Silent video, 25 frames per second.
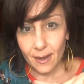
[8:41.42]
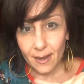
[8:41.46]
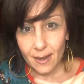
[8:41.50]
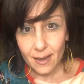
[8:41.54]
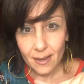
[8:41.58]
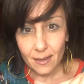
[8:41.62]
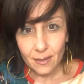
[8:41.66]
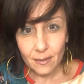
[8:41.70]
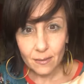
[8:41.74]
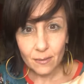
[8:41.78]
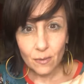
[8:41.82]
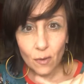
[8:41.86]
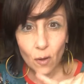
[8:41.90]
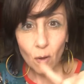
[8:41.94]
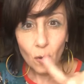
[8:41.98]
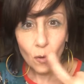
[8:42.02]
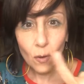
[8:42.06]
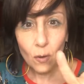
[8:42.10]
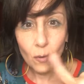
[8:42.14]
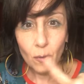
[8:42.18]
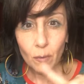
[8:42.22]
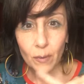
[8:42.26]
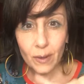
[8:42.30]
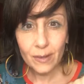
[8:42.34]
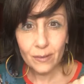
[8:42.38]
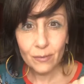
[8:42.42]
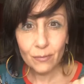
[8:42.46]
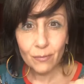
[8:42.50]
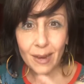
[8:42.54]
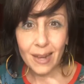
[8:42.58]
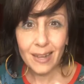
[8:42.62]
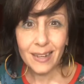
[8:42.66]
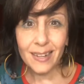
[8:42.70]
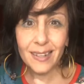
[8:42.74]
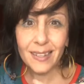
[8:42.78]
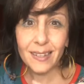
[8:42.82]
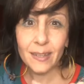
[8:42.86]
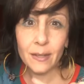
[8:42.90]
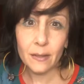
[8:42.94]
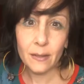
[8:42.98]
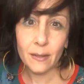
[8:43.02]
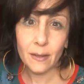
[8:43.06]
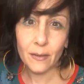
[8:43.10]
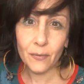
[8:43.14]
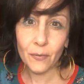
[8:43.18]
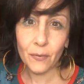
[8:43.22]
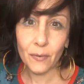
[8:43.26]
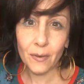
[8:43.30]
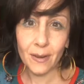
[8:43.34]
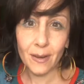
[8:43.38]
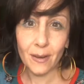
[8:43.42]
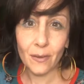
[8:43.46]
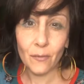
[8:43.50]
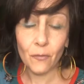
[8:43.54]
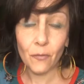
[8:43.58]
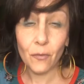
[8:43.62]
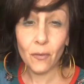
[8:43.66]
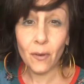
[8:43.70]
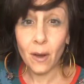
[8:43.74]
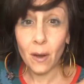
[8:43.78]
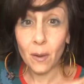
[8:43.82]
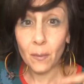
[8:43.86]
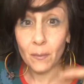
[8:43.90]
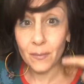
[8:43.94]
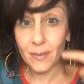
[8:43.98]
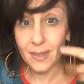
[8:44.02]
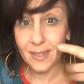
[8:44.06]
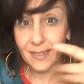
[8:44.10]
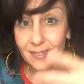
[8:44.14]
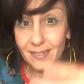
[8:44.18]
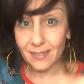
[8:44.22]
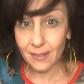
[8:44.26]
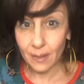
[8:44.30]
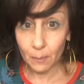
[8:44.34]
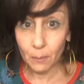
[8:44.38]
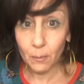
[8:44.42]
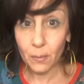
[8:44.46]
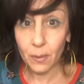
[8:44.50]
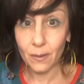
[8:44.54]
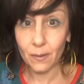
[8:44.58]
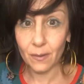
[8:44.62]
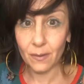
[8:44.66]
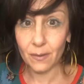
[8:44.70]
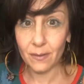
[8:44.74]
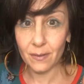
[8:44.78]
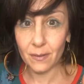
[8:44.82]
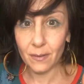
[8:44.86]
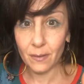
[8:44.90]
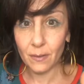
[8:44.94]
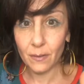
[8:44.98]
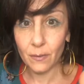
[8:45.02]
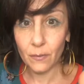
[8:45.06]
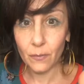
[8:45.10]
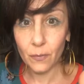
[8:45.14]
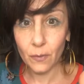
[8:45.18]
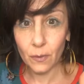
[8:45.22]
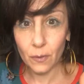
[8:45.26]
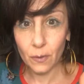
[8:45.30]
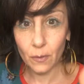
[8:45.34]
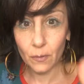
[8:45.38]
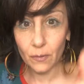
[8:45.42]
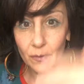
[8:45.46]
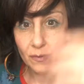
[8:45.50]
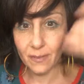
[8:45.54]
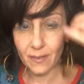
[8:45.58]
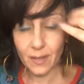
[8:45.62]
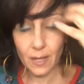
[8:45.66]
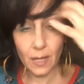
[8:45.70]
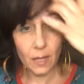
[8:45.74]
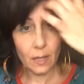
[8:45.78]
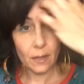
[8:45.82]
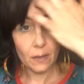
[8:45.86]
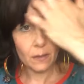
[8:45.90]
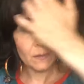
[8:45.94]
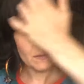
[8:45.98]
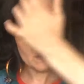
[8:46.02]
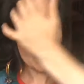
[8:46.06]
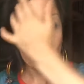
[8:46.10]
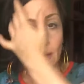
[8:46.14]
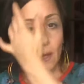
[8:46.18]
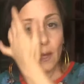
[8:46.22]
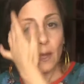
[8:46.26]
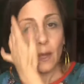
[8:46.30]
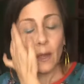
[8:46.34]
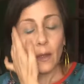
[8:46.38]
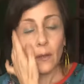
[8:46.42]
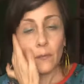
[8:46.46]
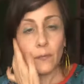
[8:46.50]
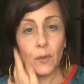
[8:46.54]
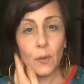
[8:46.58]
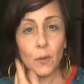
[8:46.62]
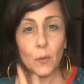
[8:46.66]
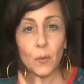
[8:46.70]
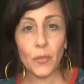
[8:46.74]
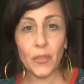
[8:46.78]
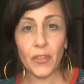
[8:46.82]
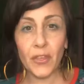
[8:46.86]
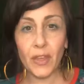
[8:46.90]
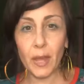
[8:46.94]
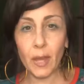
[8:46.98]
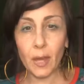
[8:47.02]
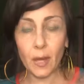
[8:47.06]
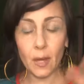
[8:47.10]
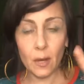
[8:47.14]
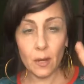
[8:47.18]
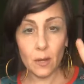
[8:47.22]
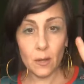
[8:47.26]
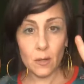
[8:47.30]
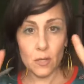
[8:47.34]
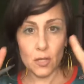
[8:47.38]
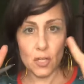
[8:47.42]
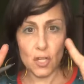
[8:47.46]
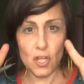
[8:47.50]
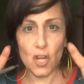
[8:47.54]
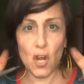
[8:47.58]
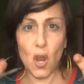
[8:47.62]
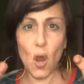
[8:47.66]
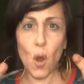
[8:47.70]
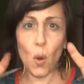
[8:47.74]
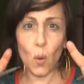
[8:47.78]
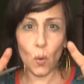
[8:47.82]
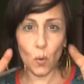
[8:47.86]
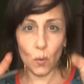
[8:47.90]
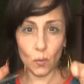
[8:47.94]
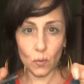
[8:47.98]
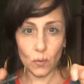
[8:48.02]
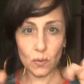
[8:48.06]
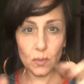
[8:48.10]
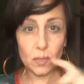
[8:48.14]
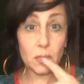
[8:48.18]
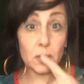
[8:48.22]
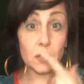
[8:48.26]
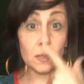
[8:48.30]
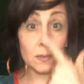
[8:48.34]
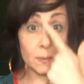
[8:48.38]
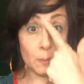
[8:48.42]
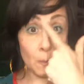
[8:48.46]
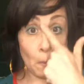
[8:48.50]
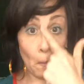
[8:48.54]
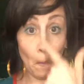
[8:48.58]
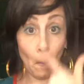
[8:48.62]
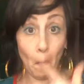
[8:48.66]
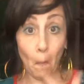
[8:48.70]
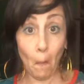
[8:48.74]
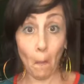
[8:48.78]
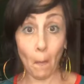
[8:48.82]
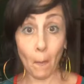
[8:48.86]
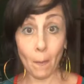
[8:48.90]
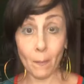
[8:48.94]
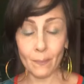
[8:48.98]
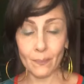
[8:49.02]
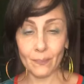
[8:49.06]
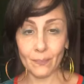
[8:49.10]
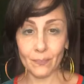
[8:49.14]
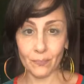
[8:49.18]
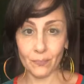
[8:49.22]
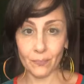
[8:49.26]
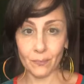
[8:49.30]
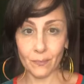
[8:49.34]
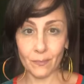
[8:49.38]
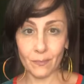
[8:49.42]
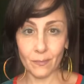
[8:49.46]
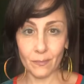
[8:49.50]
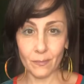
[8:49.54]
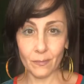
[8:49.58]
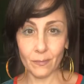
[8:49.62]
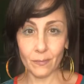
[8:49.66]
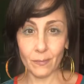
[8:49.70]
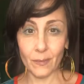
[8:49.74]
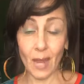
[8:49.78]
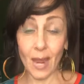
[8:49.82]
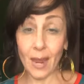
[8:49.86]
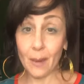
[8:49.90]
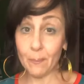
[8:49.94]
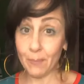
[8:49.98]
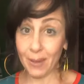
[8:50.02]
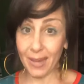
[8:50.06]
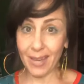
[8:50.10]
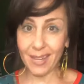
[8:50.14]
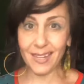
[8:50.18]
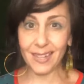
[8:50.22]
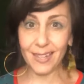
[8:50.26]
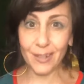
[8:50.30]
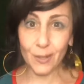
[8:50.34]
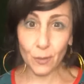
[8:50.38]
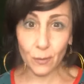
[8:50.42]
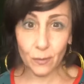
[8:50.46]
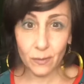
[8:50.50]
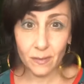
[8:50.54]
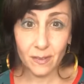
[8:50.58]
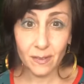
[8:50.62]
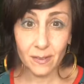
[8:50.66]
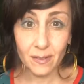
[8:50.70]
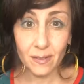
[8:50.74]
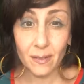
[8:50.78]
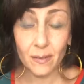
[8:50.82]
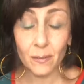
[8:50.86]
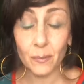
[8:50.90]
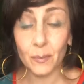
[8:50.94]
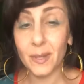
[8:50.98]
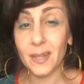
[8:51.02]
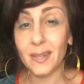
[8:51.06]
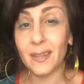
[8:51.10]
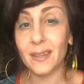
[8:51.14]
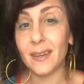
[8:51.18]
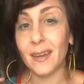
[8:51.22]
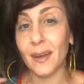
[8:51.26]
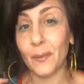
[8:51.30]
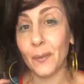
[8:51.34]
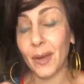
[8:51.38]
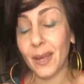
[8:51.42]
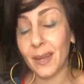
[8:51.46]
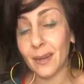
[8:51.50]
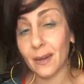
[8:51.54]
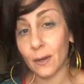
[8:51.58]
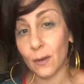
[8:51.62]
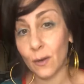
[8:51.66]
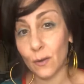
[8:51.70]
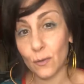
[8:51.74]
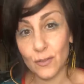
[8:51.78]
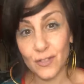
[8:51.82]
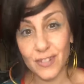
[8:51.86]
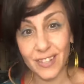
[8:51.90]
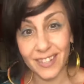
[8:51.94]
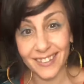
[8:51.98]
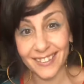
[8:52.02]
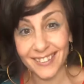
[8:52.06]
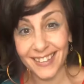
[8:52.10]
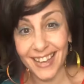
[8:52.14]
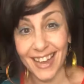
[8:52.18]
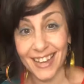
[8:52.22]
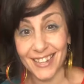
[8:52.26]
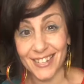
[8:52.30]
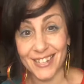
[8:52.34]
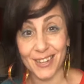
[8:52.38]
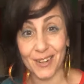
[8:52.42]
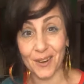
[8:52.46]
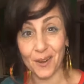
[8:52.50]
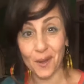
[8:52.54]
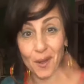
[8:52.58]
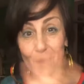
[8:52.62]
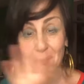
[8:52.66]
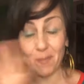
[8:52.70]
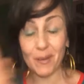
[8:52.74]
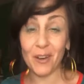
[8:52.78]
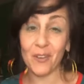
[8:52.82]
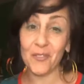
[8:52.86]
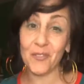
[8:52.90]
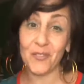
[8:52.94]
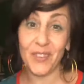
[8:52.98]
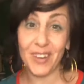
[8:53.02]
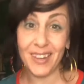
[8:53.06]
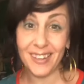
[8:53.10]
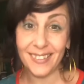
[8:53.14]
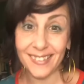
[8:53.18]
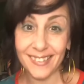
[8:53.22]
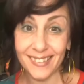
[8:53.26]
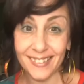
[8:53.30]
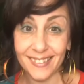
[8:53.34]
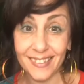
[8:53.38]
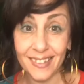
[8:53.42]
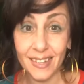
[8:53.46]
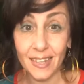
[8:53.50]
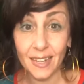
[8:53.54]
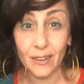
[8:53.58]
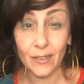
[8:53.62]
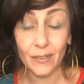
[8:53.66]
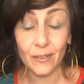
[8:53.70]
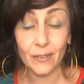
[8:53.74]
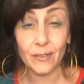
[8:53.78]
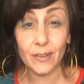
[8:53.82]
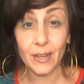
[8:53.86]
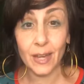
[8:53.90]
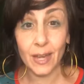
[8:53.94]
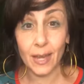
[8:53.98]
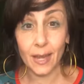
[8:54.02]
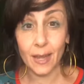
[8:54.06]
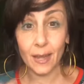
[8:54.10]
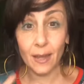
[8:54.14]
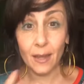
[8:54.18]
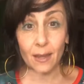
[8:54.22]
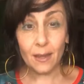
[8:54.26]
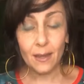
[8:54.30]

is always radically different from the symbols for those things. If you think nose, and Patty knows this because we had a coaching session all about faces the other day.